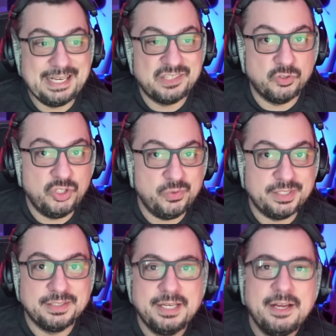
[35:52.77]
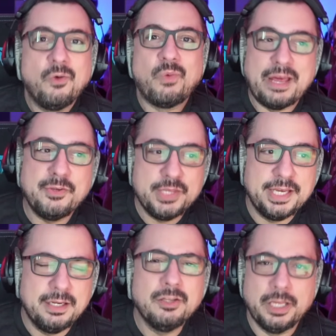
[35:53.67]
I'll do it. Rather
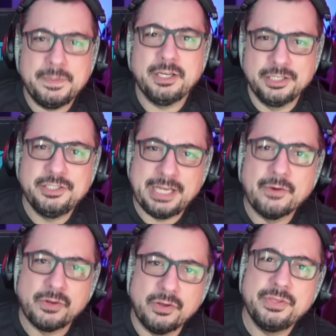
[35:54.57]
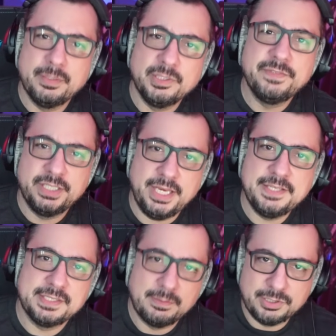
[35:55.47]
than let me hunt down all the Oblivion
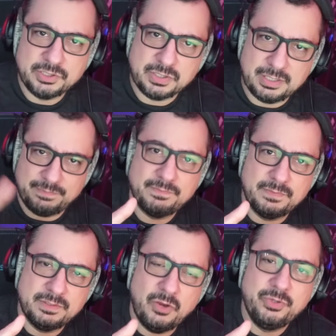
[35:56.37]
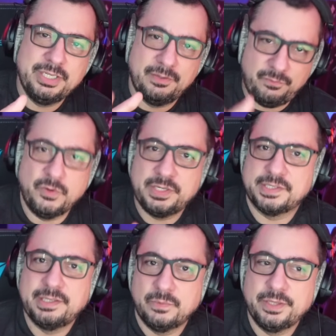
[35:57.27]
gates and I'm just going to hone in and focus
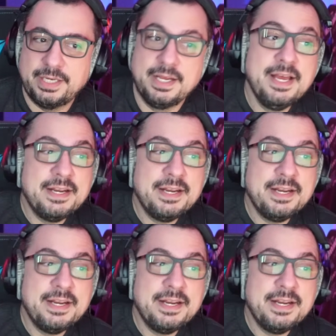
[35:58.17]
on that one thing.